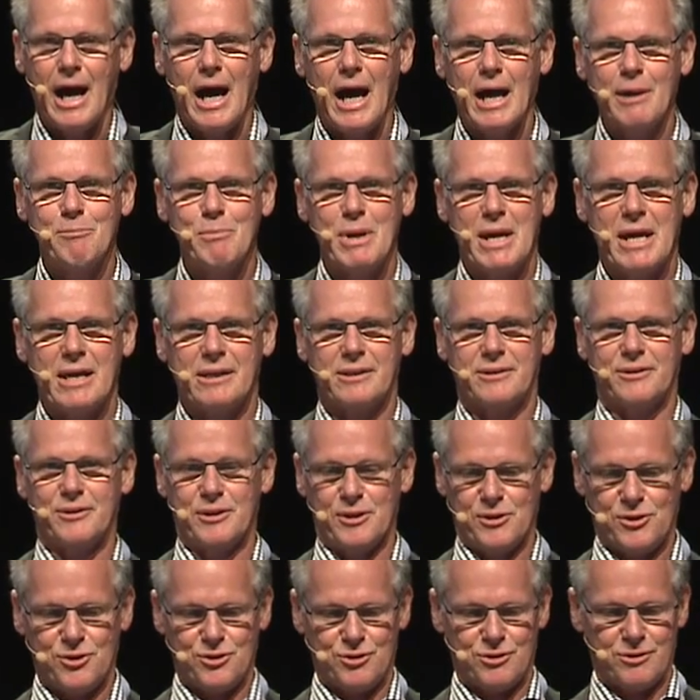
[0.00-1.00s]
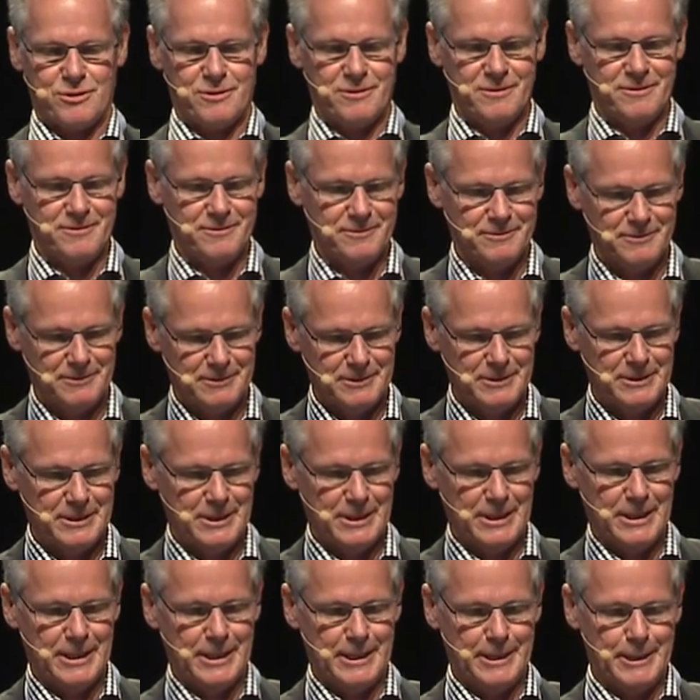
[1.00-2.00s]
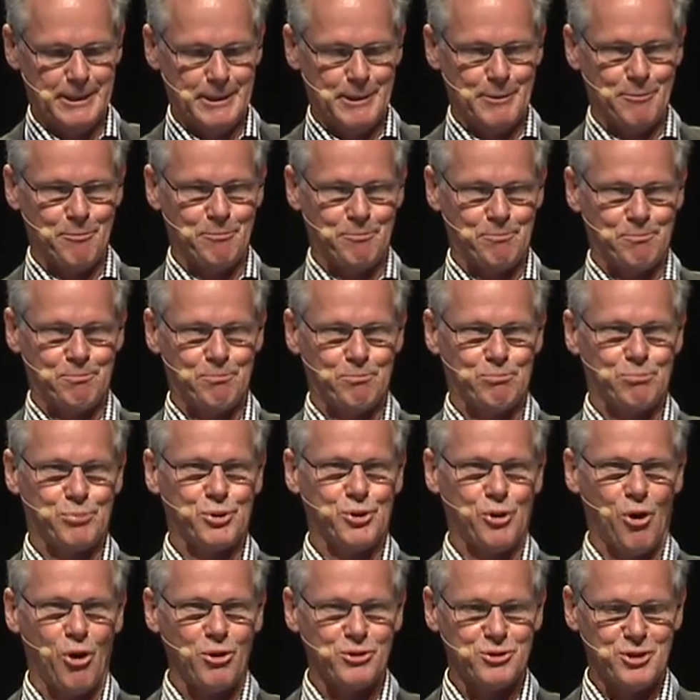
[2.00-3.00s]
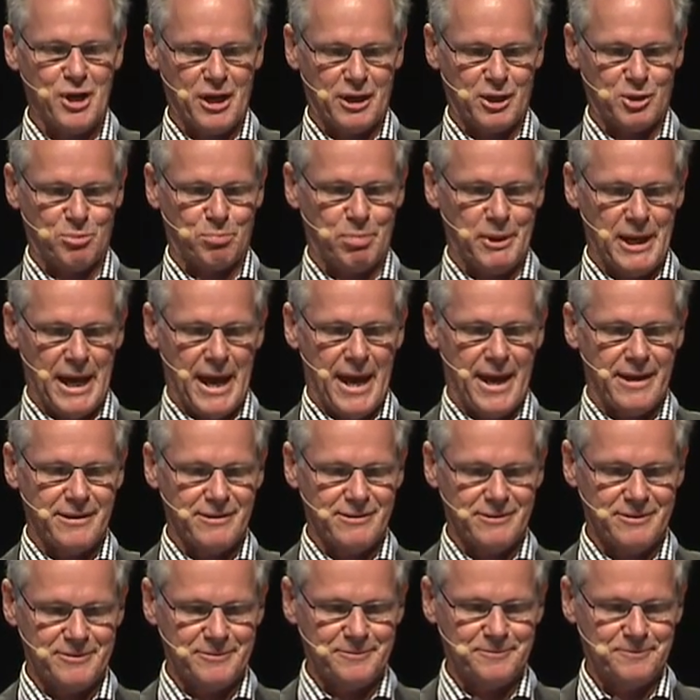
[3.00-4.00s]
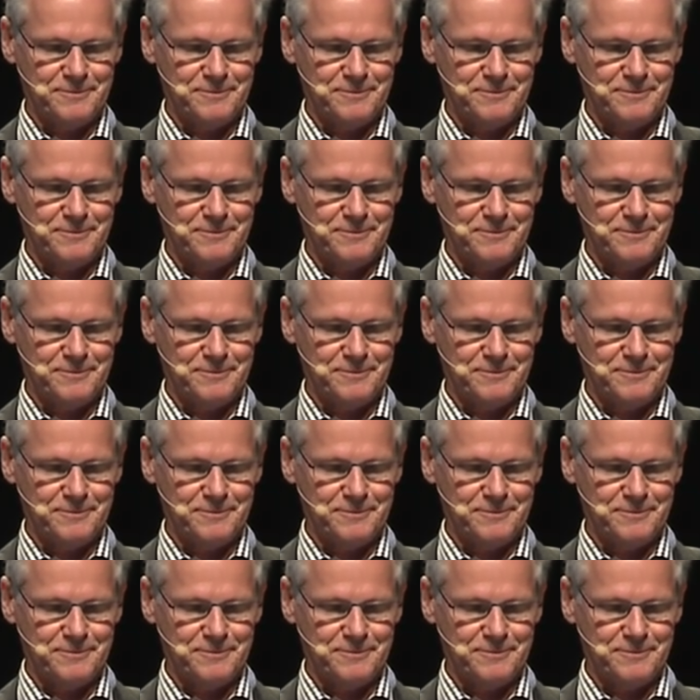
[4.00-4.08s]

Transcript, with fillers: I made this um, project plan.